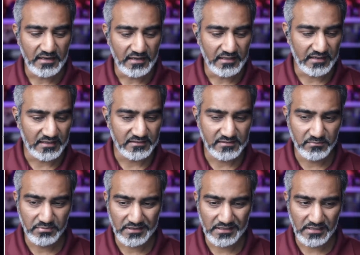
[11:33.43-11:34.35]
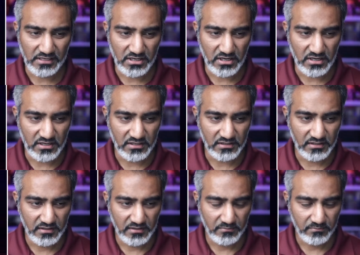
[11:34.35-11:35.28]
and I can simply click
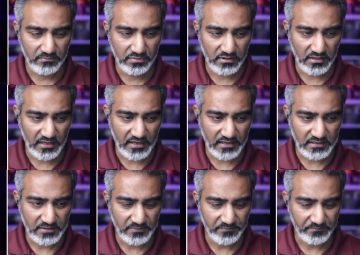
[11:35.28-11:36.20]
on play,